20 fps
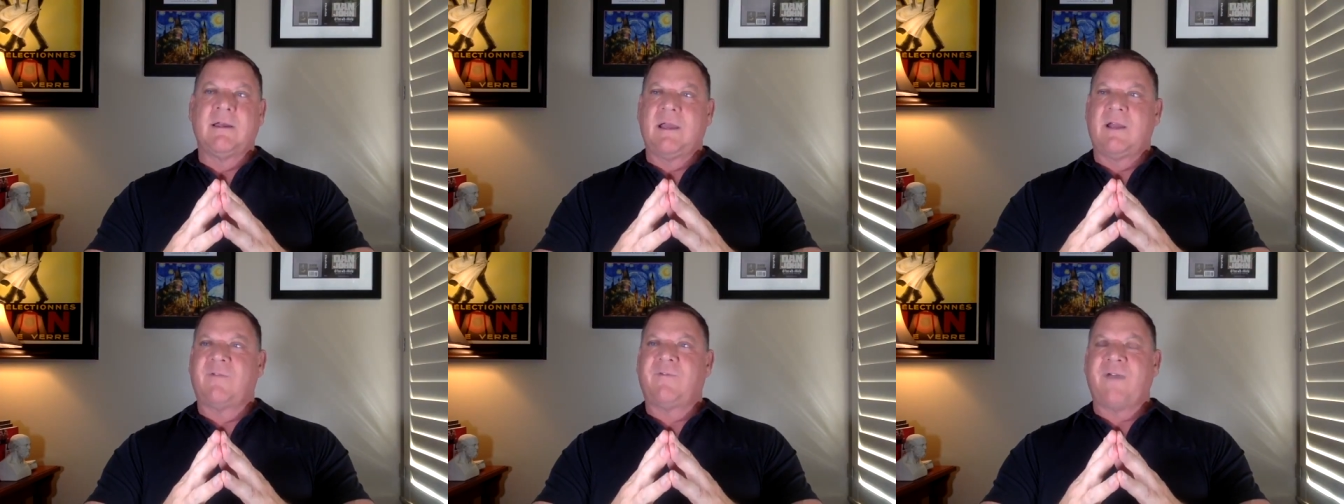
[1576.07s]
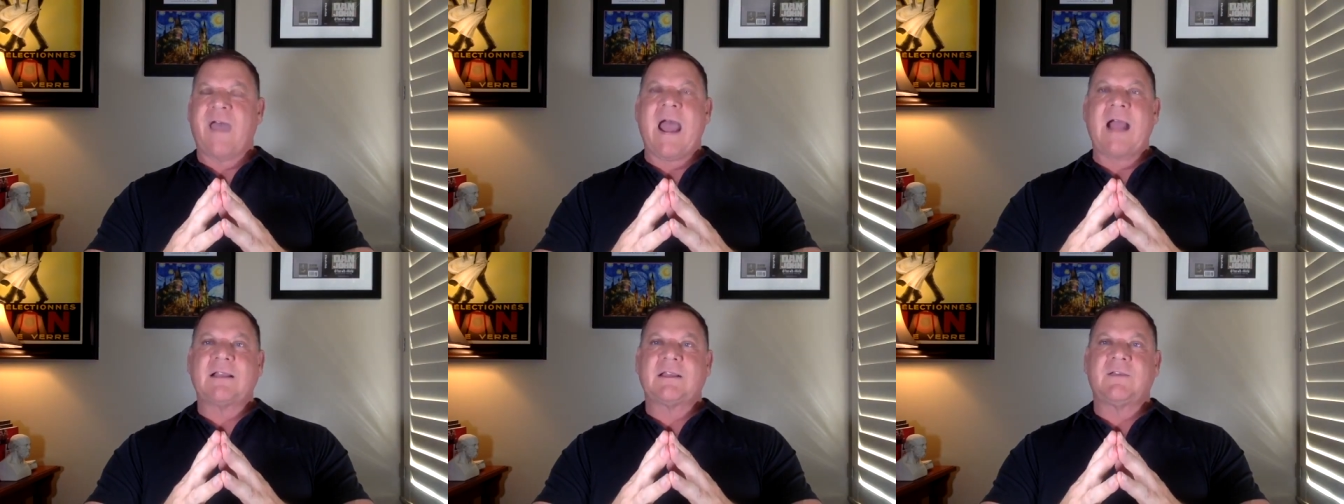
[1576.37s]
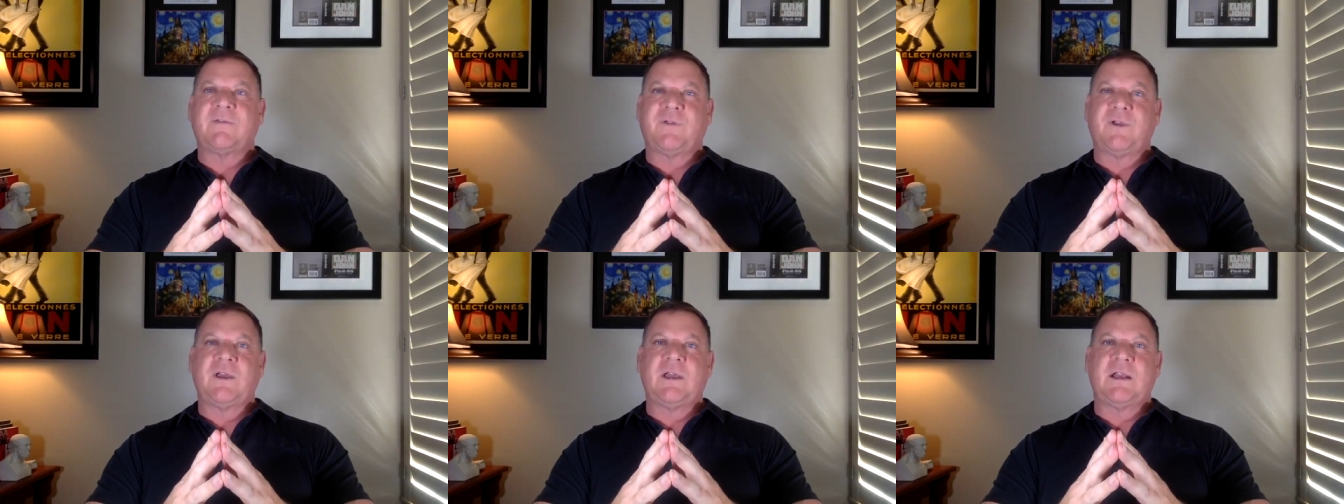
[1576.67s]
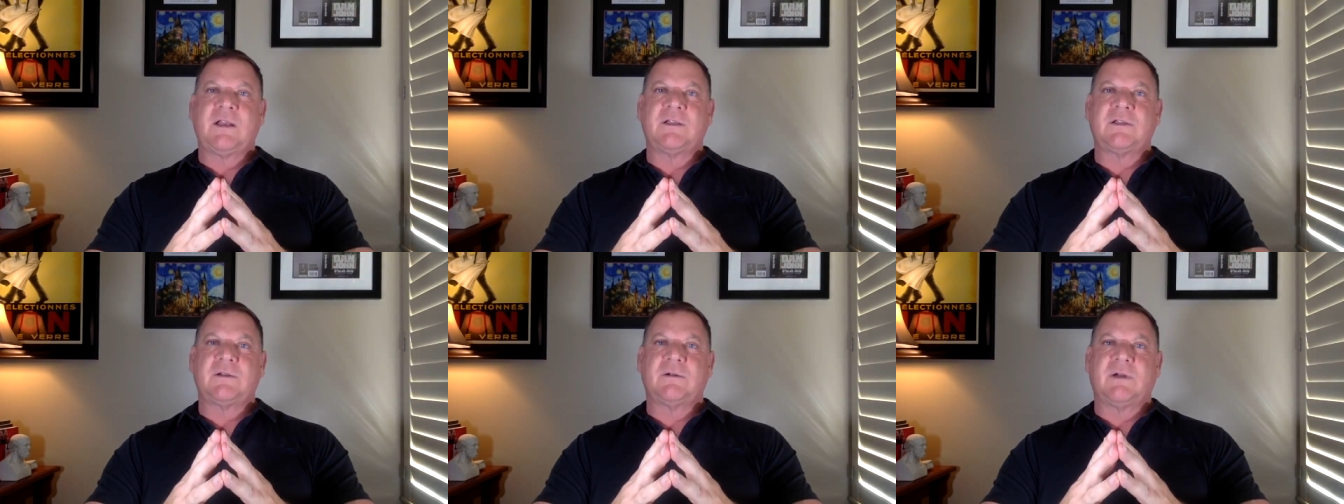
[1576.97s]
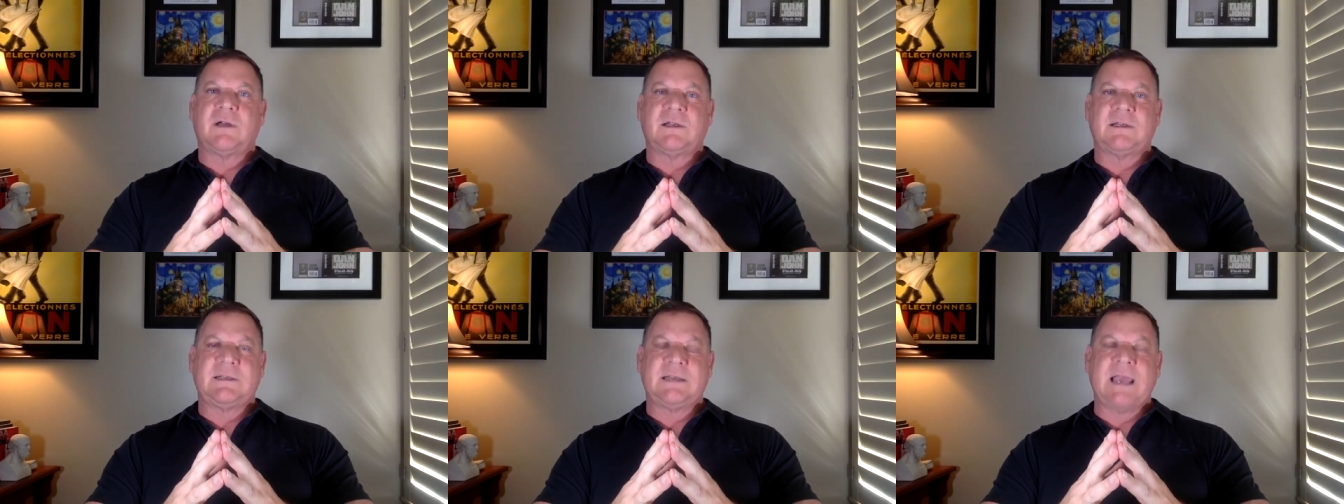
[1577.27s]
In fact, if you get
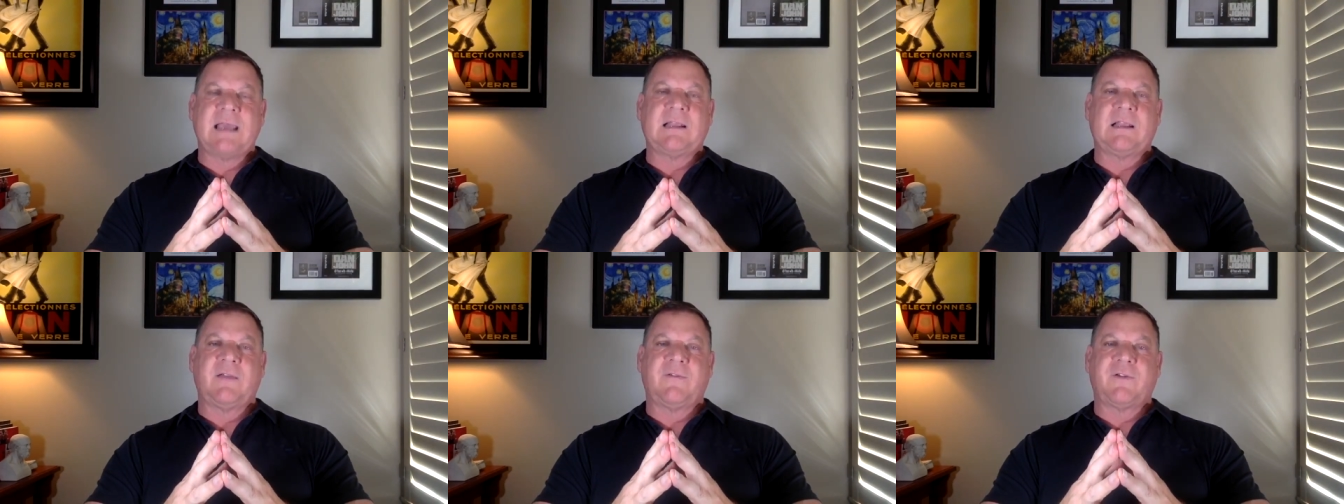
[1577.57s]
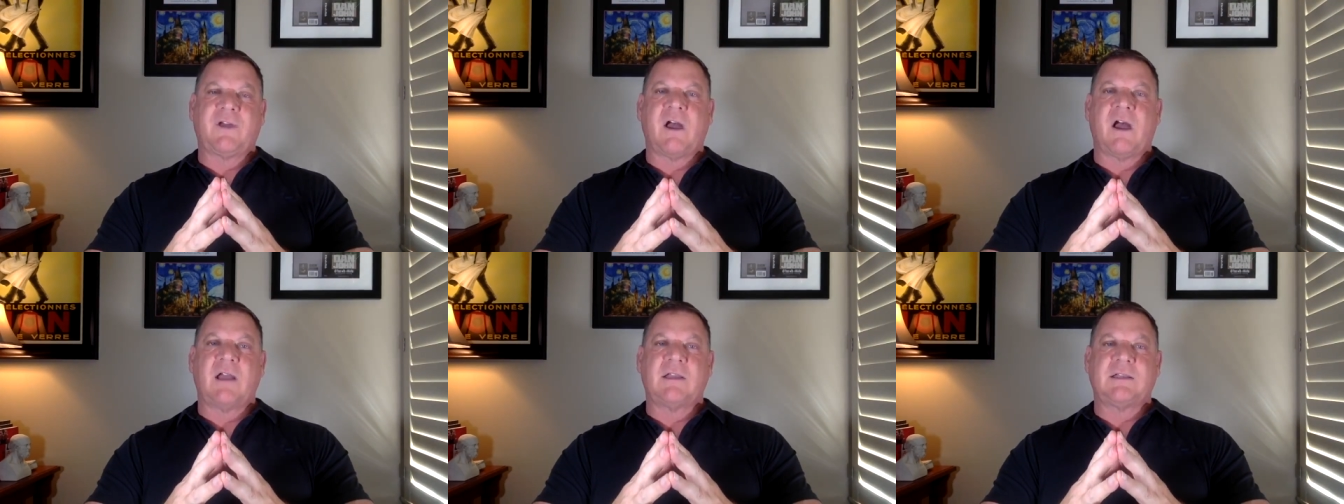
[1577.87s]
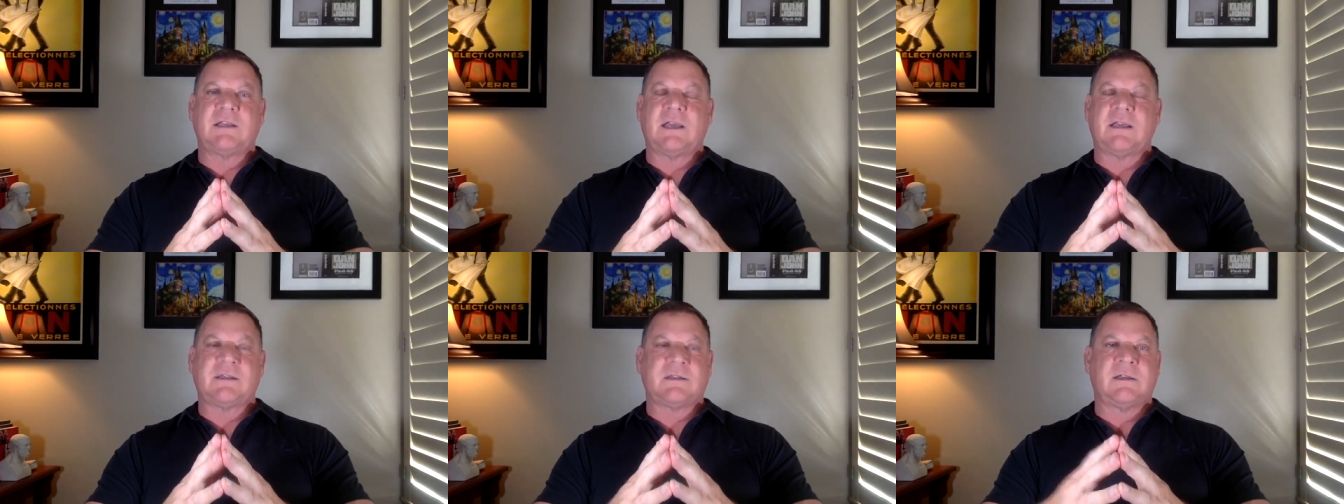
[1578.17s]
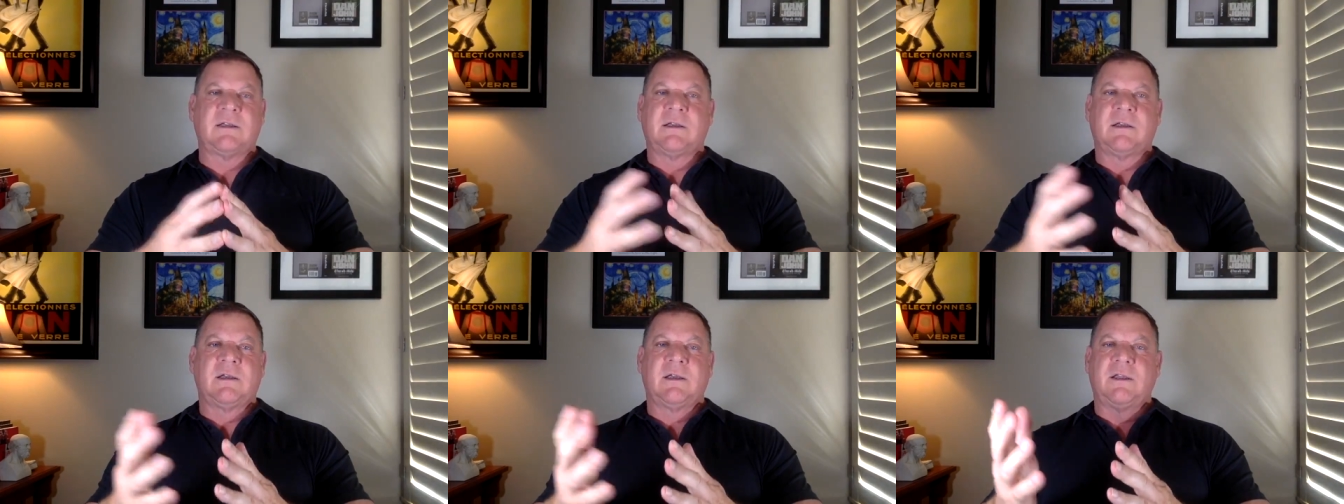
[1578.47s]
into a deadlift contest